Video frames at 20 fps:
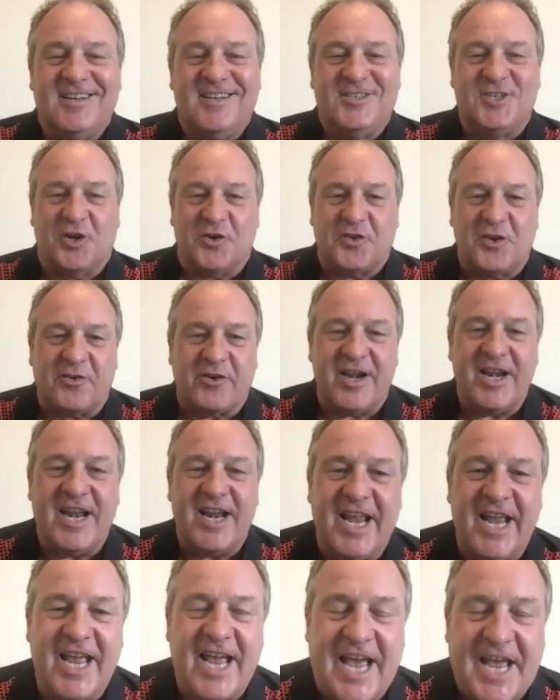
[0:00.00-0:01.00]
Jonathan Green
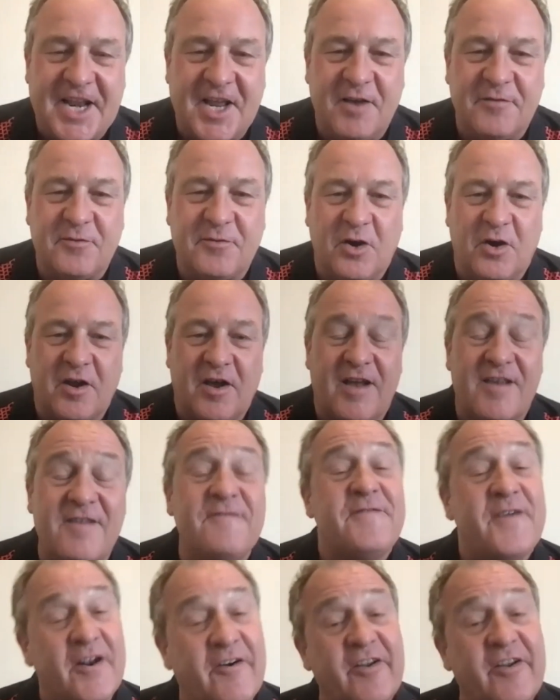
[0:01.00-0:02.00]
here, and I've got a
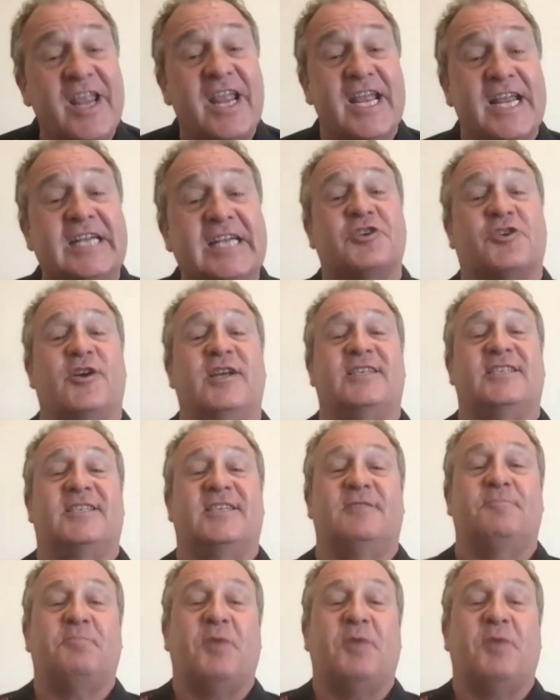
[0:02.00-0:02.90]
very interested